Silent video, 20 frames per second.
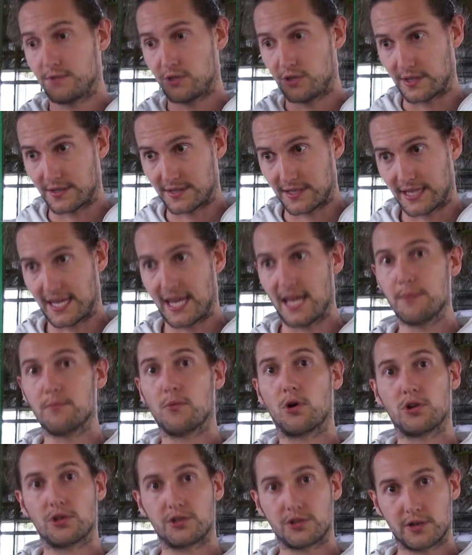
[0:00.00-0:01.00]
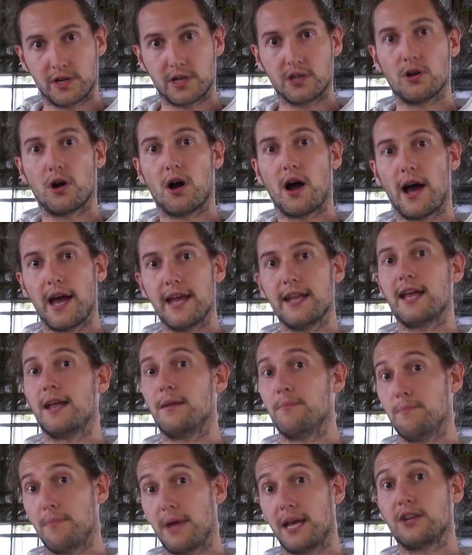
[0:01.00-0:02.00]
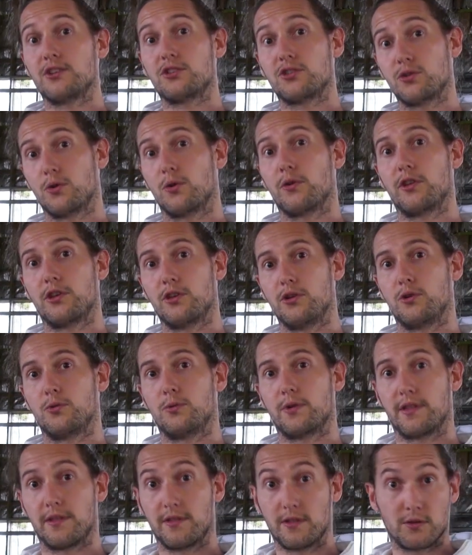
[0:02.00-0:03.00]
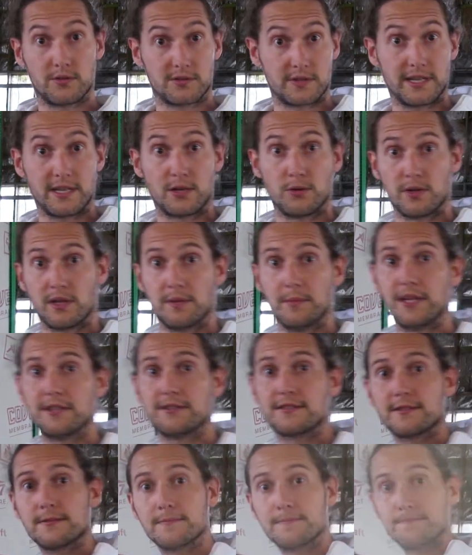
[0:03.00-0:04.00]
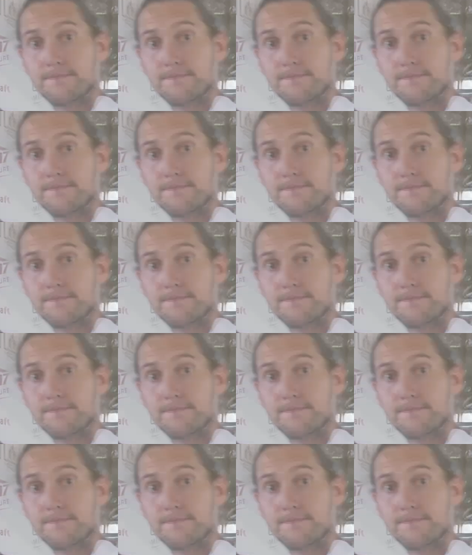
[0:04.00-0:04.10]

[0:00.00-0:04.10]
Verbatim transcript: just to keep monitoring your height and make sure that you're within those legal limits